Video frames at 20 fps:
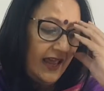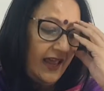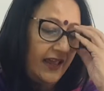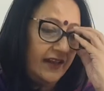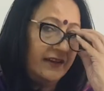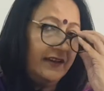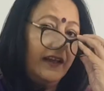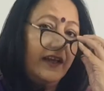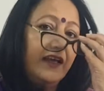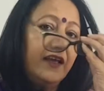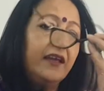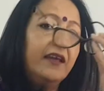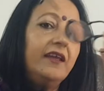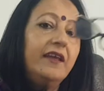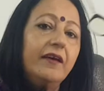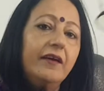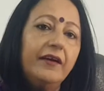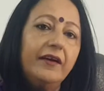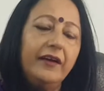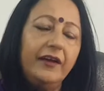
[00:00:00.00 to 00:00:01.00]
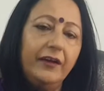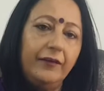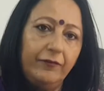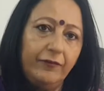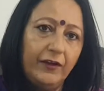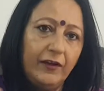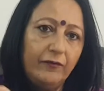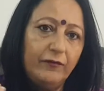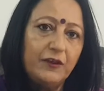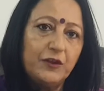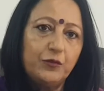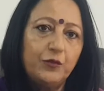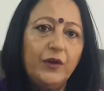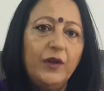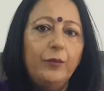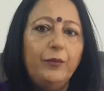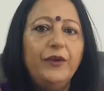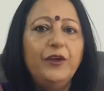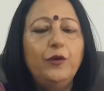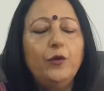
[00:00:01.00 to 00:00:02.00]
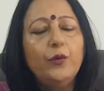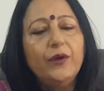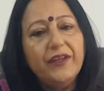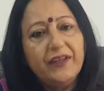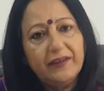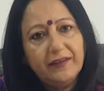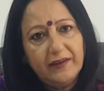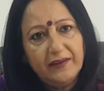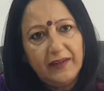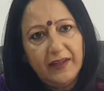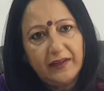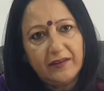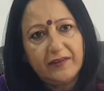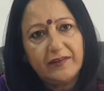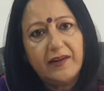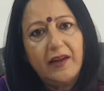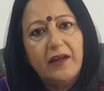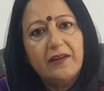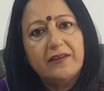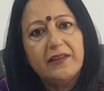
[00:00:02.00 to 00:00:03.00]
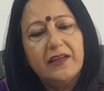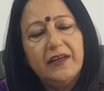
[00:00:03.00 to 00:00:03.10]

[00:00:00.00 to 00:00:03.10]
and here it will, which we'll be doing in the next class,